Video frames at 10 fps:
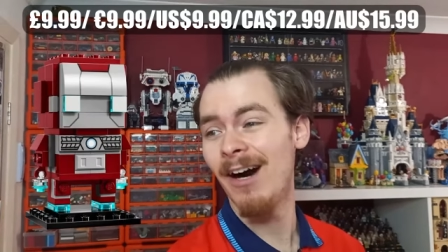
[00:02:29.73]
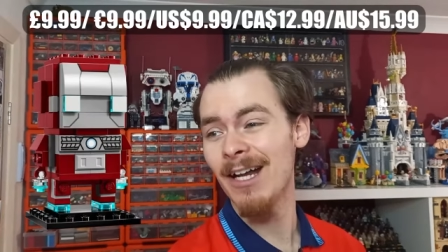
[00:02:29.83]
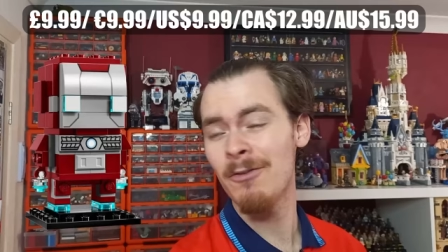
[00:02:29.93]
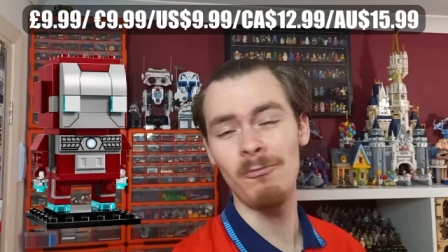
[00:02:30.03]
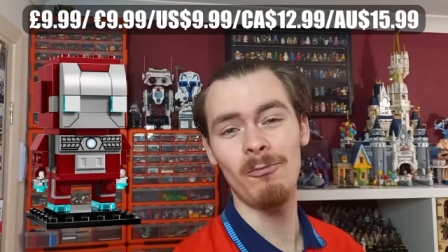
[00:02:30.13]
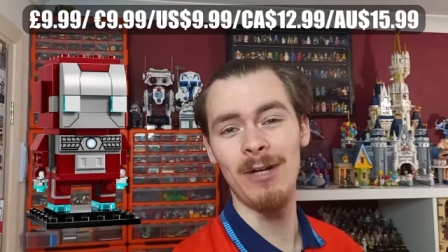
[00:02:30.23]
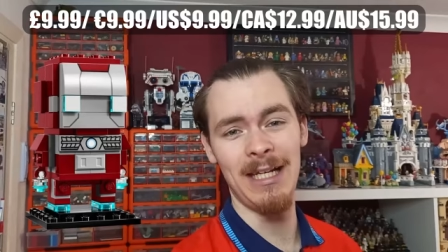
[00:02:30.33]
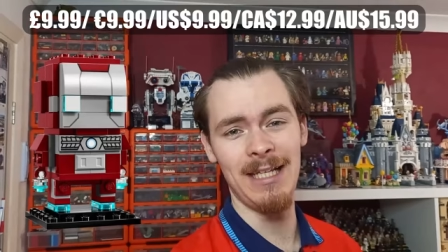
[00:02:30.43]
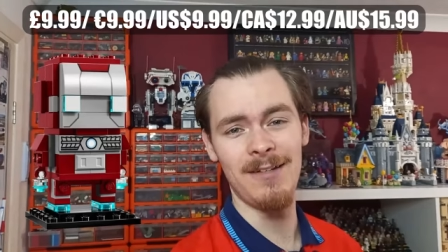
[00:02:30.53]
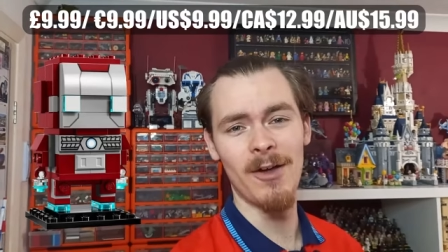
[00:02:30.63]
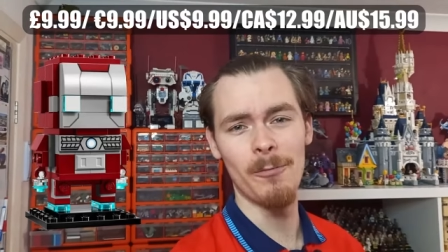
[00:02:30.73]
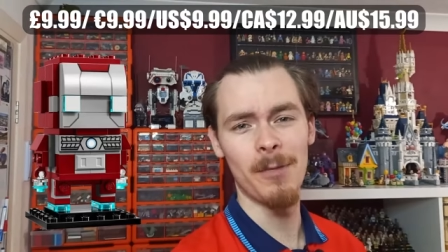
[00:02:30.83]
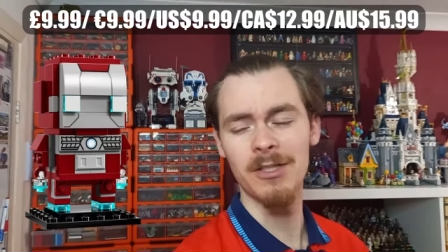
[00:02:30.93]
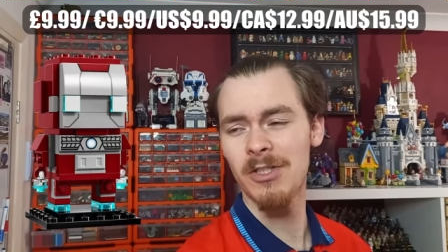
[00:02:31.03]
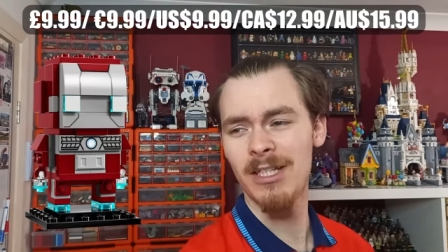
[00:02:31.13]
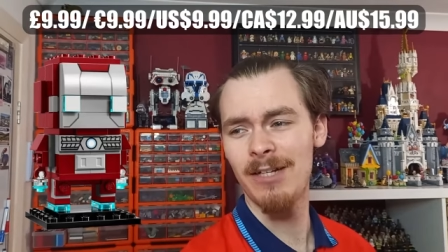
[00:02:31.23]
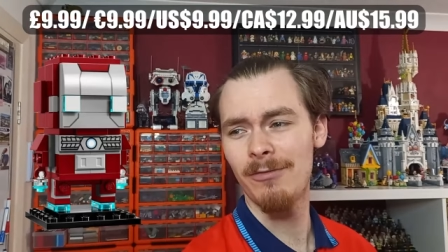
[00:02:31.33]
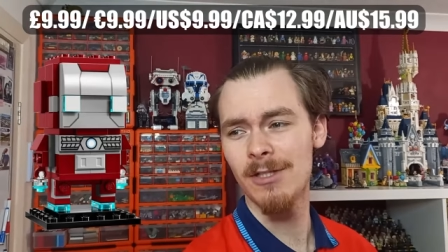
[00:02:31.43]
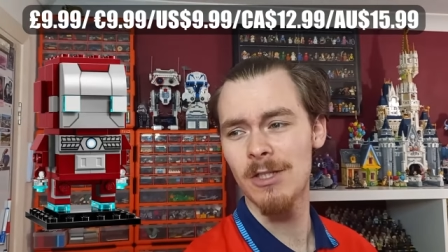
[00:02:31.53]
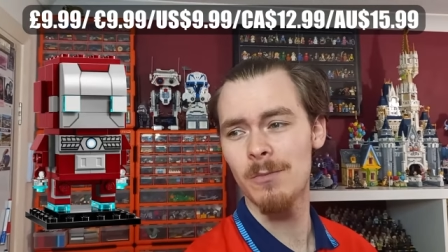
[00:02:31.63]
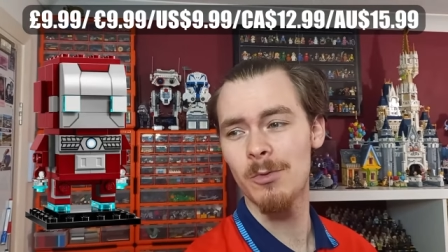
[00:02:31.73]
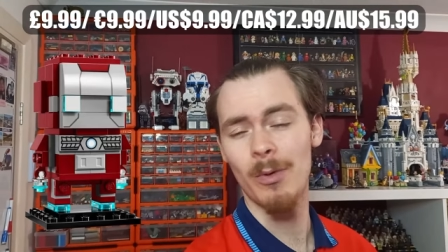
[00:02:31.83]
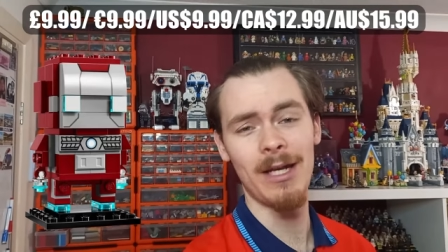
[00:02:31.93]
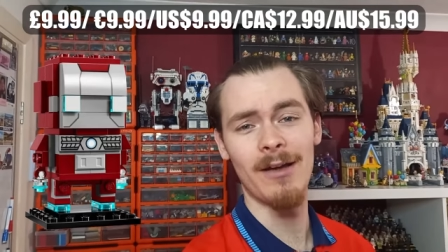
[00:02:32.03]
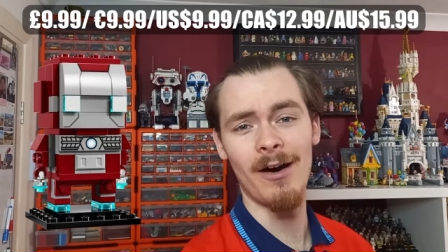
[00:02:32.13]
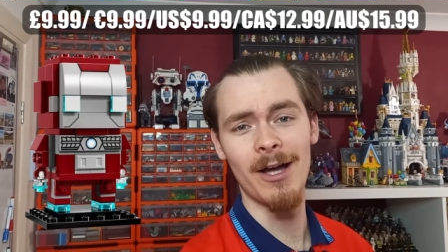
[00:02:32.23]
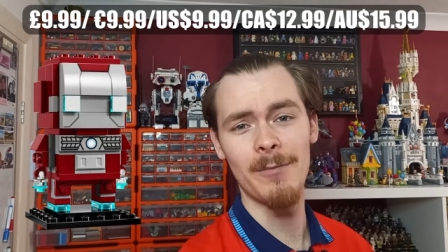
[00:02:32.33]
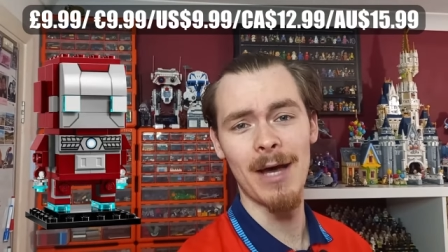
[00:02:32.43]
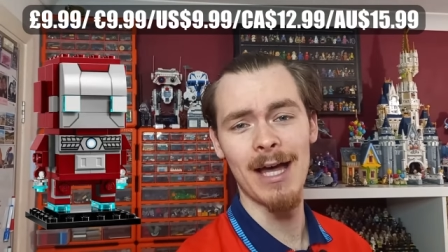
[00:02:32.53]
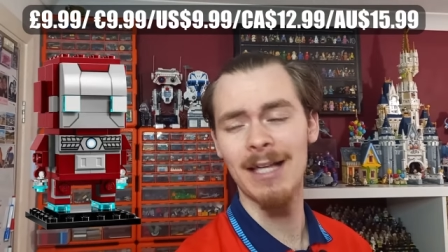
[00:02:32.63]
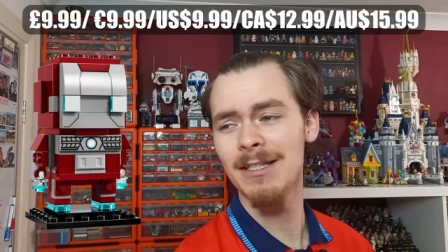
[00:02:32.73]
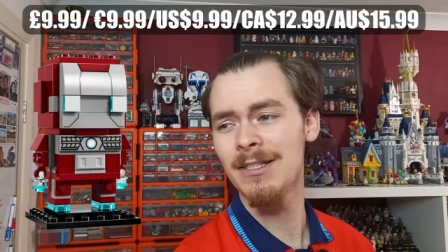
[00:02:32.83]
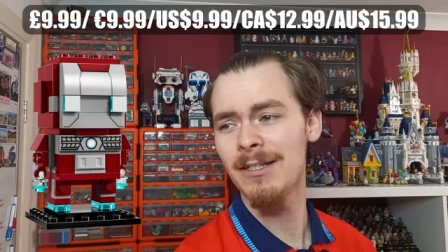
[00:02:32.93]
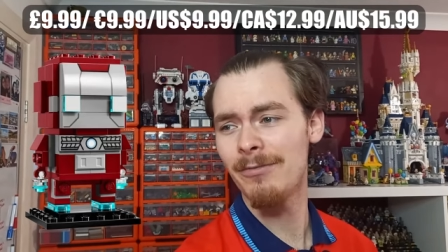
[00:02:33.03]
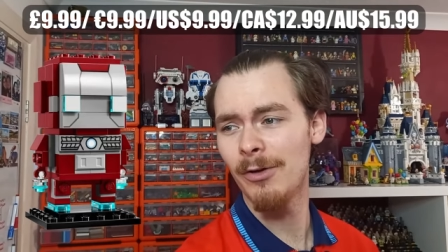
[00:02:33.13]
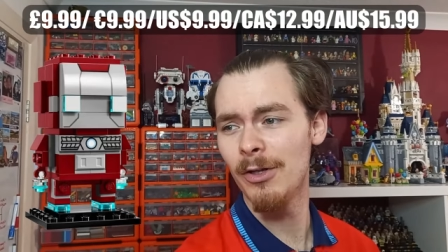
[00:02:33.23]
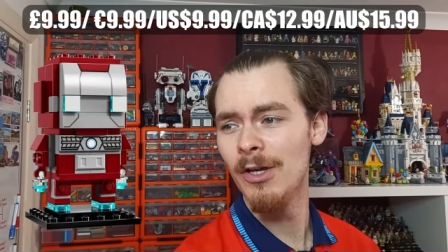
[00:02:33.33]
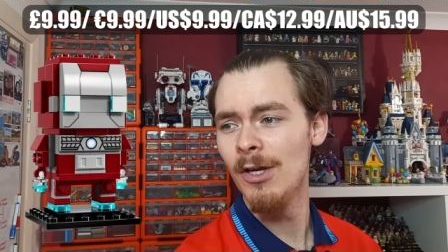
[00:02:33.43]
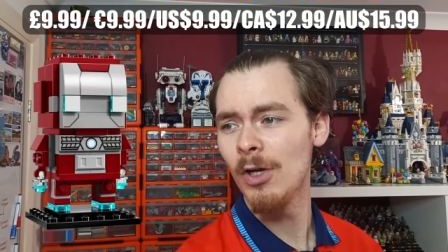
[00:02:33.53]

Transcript: I don't really know much of the differences between Iron Man's different